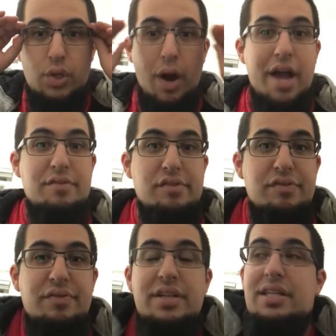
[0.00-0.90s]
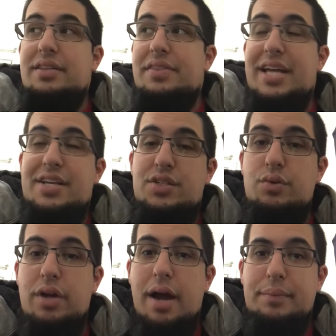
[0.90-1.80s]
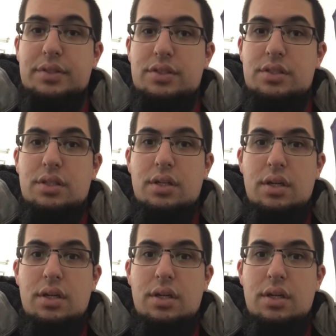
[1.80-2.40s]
So I have a feeling that the S2 commons,